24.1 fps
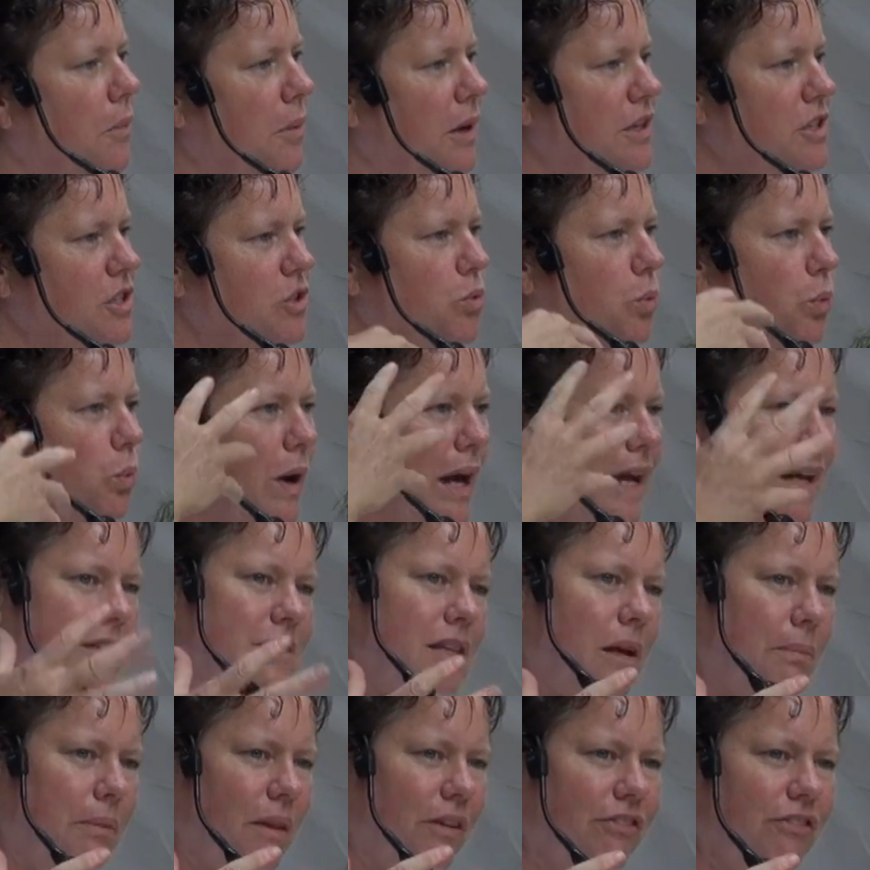But it just
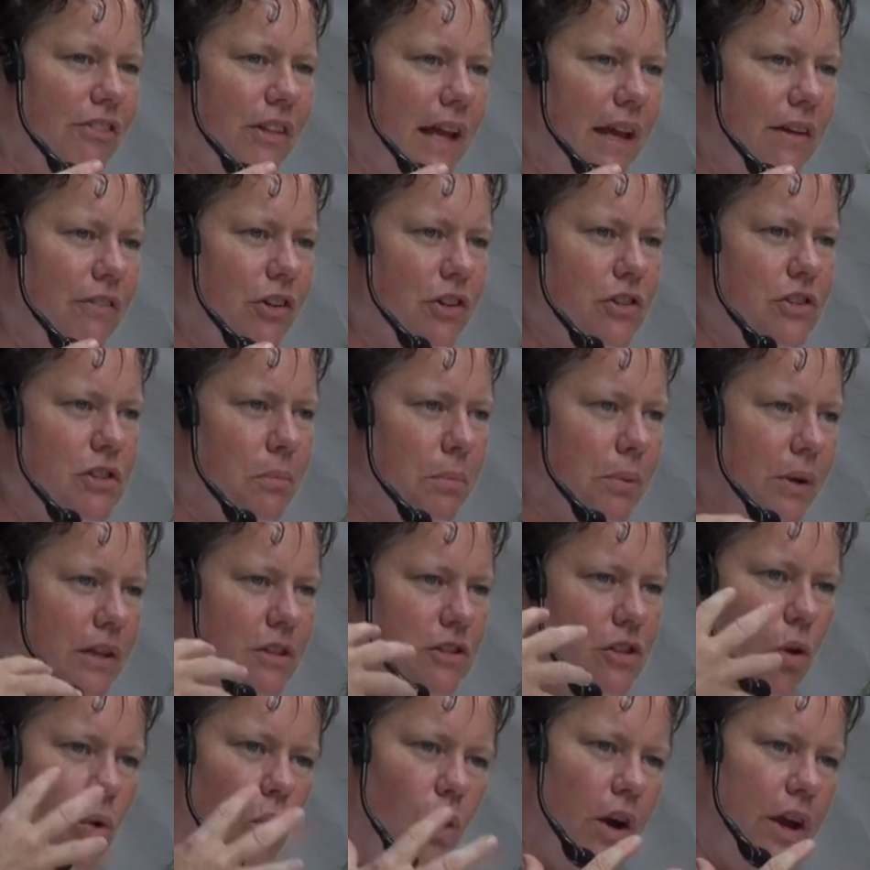wakes up the flavors and
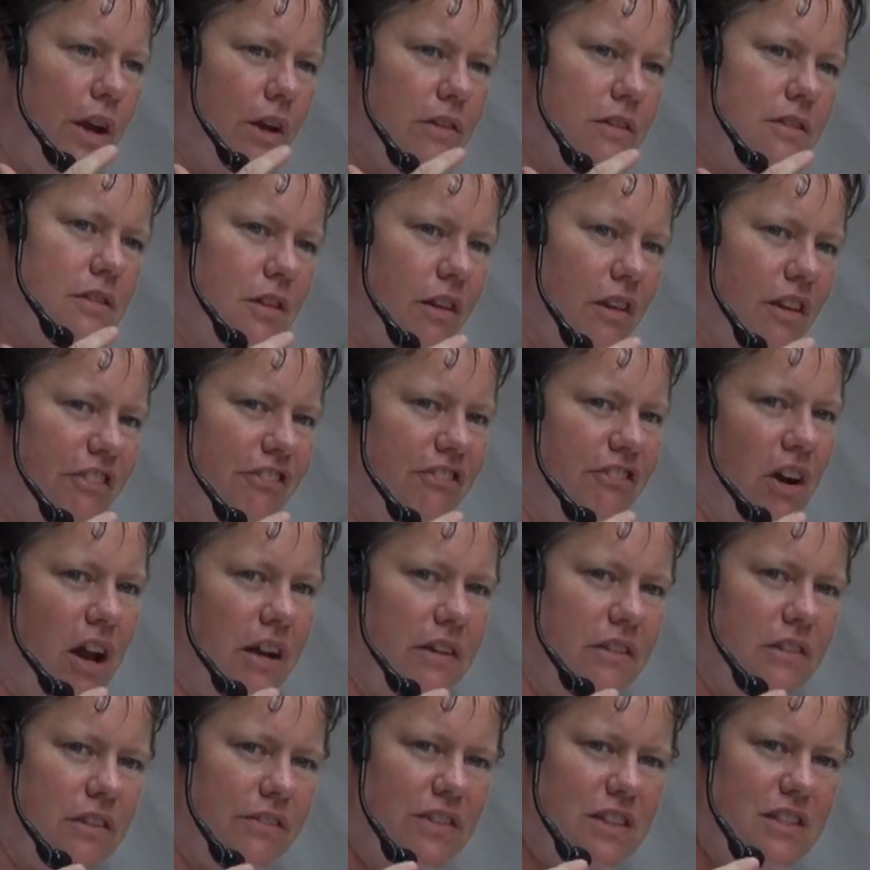brings the oils to the
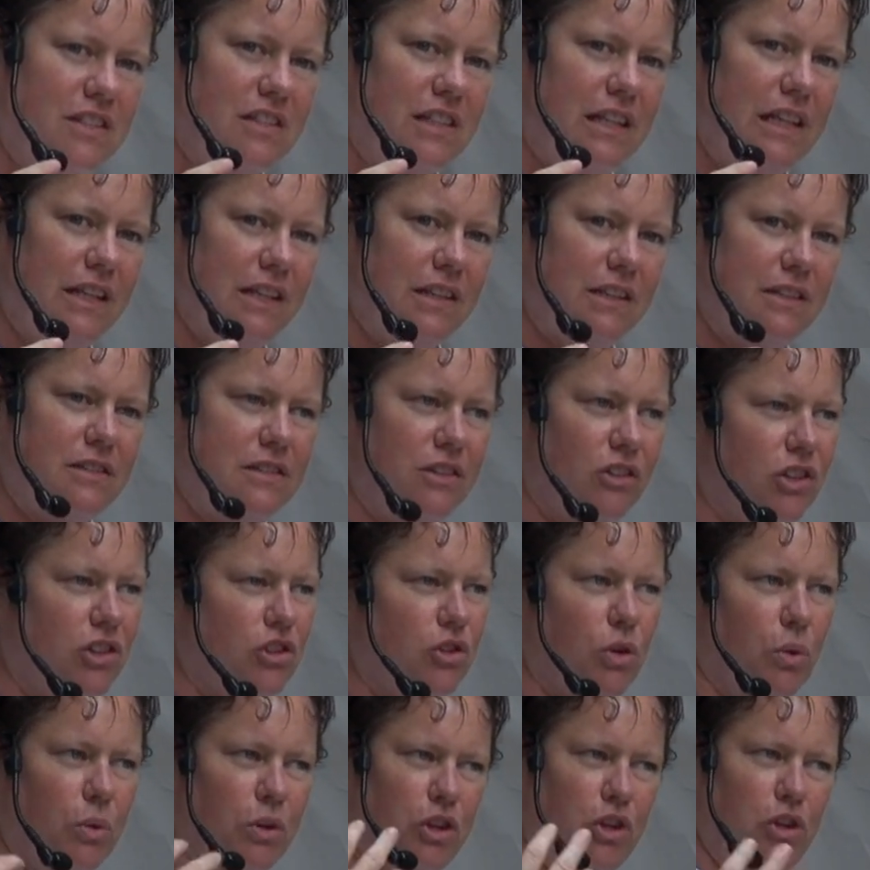front of the seeds. You can
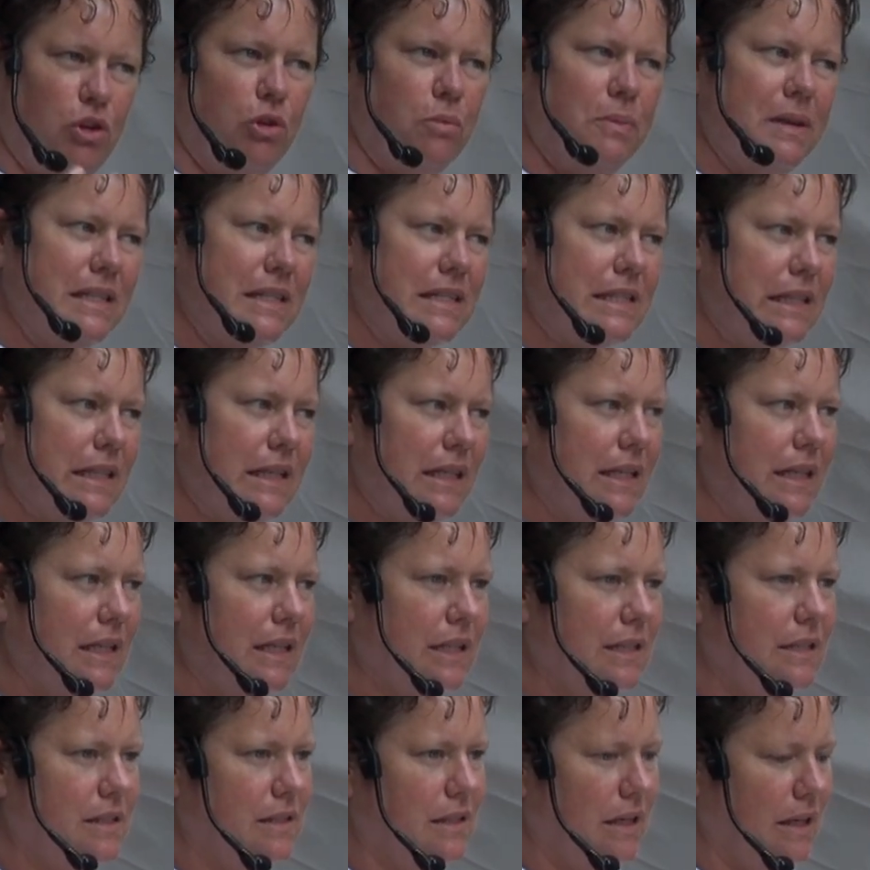do it with cumin
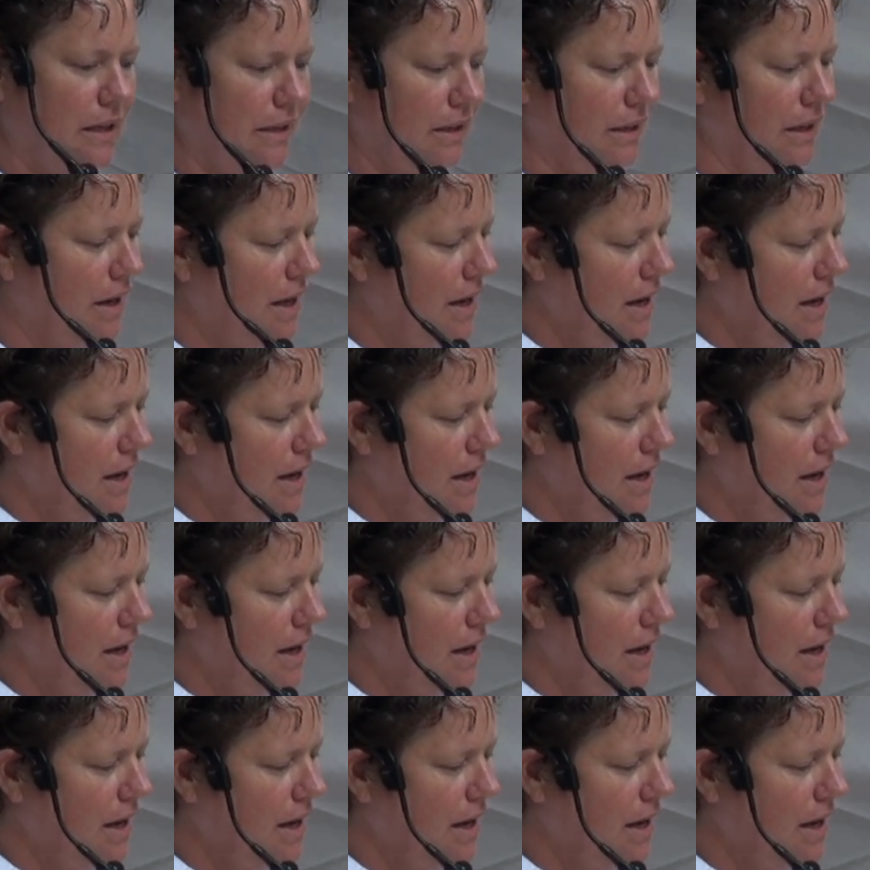seeds and